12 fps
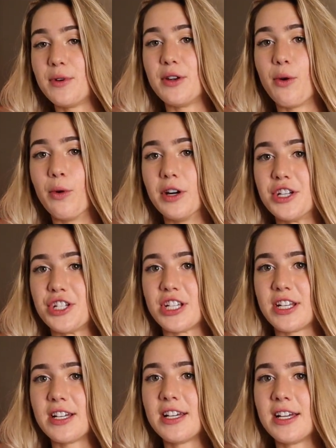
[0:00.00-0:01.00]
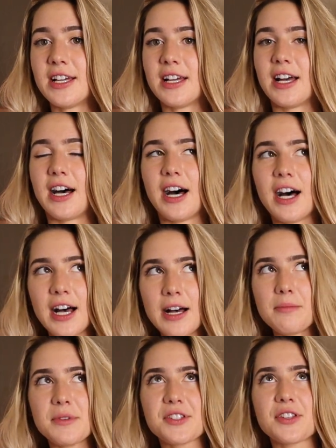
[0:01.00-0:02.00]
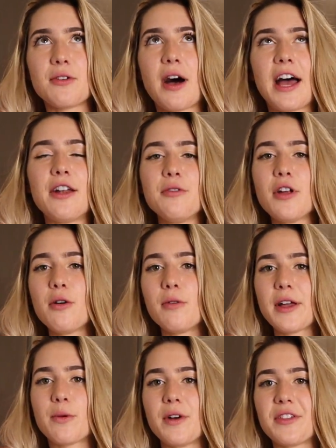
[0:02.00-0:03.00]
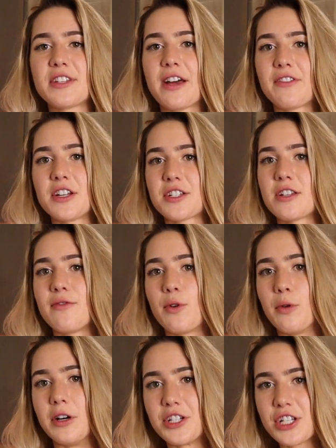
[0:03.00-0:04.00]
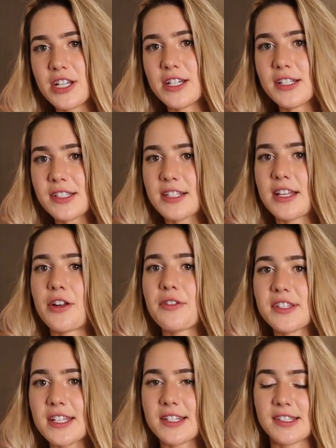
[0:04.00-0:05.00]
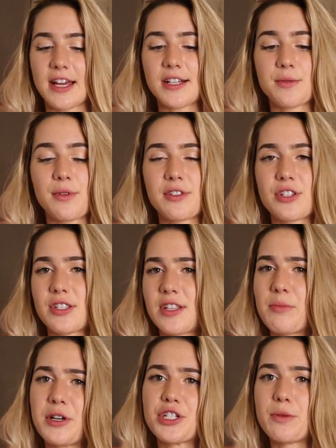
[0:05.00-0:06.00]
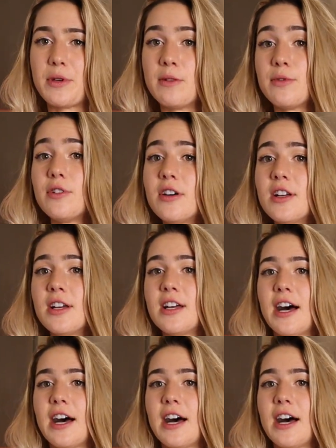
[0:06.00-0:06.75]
an orgy? So I don't know like what the definition of orgy is, because I know that's like sex with just a bunch of people.